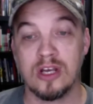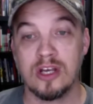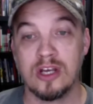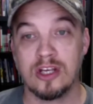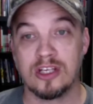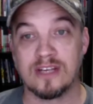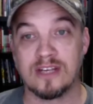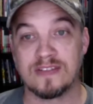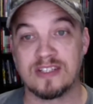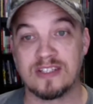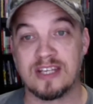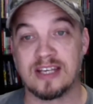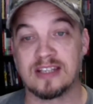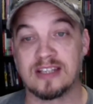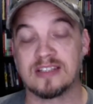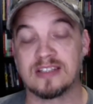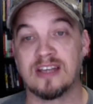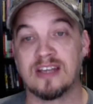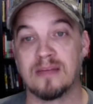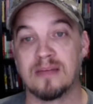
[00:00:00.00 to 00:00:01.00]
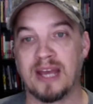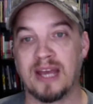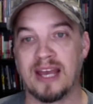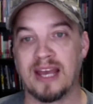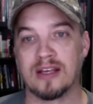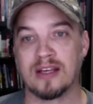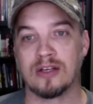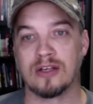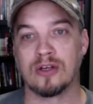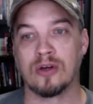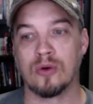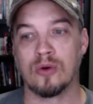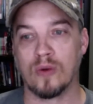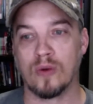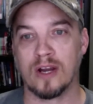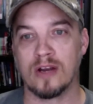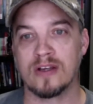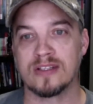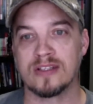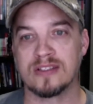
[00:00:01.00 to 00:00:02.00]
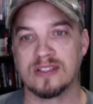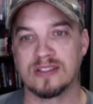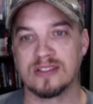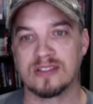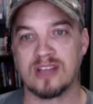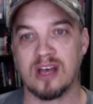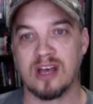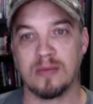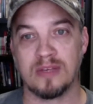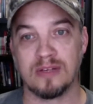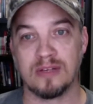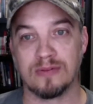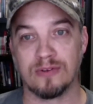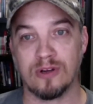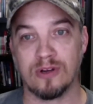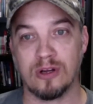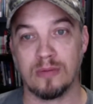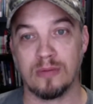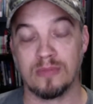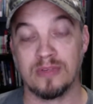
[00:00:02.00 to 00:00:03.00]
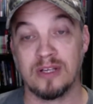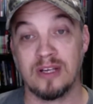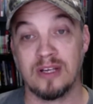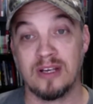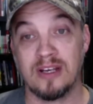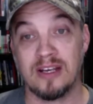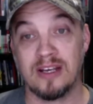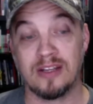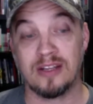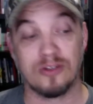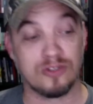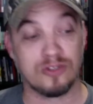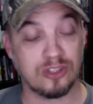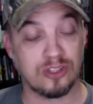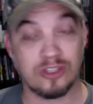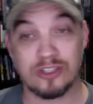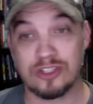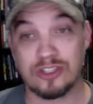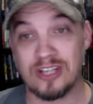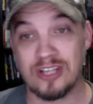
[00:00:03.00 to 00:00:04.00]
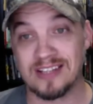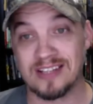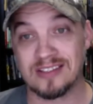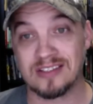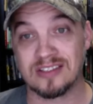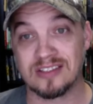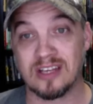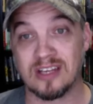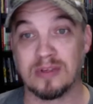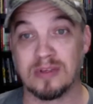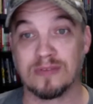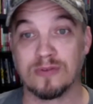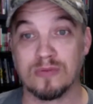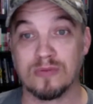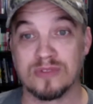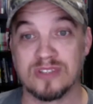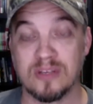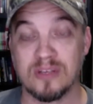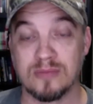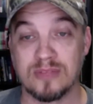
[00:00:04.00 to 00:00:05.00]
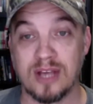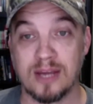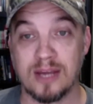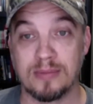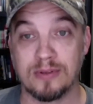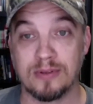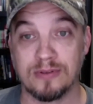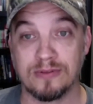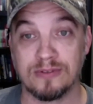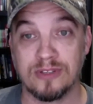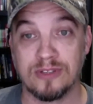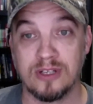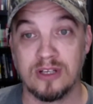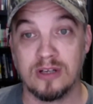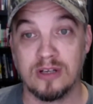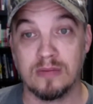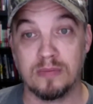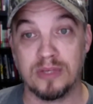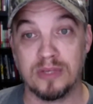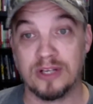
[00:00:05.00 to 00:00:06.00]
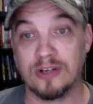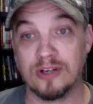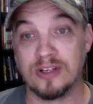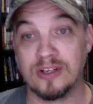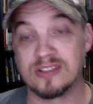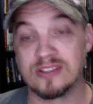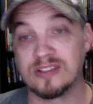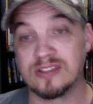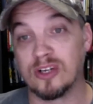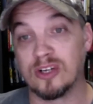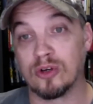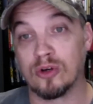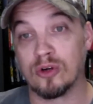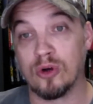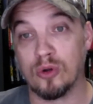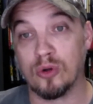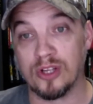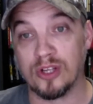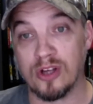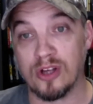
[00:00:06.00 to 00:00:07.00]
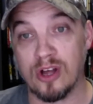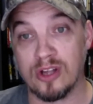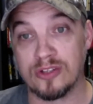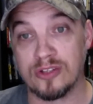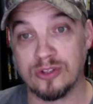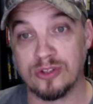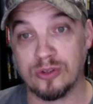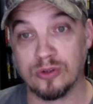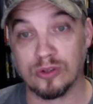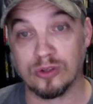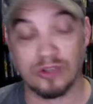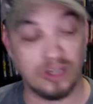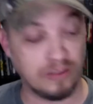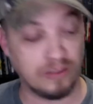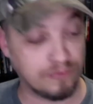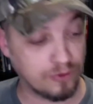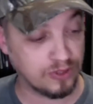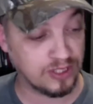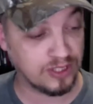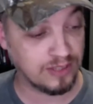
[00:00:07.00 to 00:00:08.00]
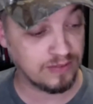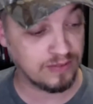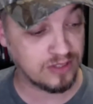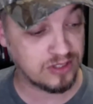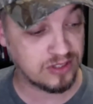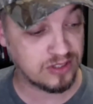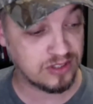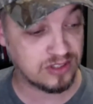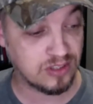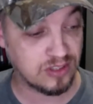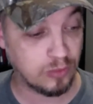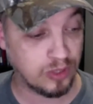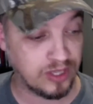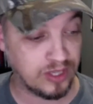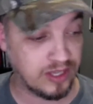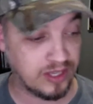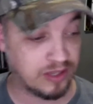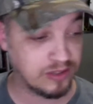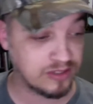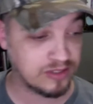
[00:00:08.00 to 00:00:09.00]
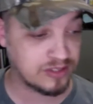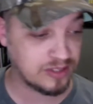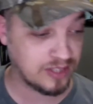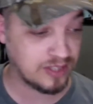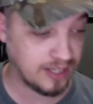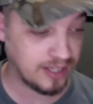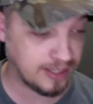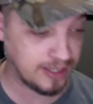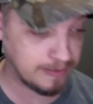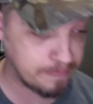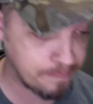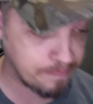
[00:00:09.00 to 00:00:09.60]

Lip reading: you have to take a step back and go, where is this coming from? And there's a good chance it's coming from some type of bitterness that you're holding on to, or unforgiveness to someone else. And,